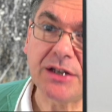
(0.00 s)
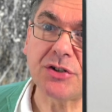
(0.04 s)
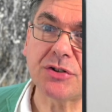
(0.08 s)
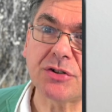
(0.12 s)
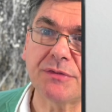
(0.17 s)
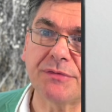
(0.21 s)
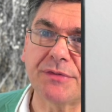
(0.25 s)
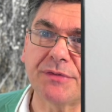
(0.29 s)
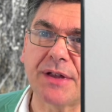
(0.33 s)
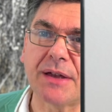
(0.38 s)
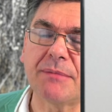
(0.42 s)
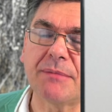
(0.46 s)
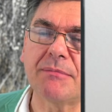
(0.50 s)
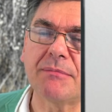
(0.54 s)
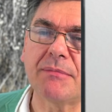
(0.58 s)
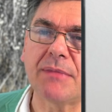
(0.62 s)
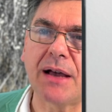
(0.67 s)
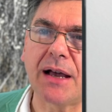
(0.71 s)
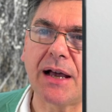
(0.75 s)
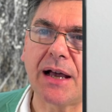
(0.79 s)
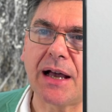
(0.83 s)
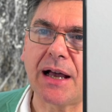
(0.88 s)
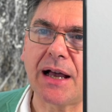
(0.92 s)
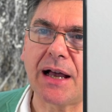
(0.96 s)
of them
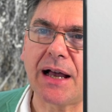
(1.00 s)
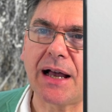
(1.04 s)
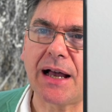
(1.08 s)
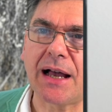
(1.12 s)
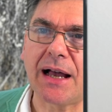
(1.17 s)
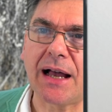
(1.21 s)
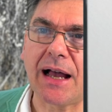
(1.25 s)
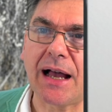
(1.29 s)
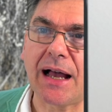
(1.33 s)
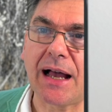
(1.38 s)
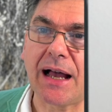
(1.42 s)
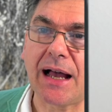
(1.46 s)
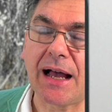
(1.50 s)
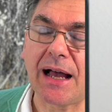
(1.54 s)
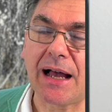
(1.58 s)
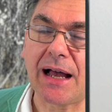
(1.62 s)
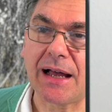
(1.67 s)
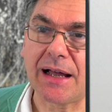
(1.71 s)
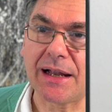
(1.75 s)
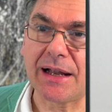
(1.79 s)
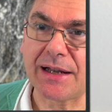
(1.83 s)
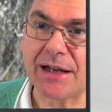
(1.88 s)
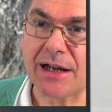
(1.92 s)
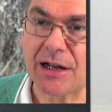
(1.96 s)

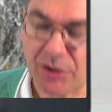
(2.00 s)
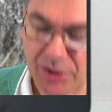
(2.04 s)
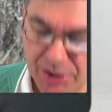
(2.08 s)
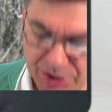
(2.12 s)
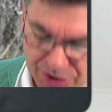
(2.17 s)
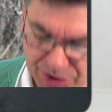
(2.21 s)
an allocation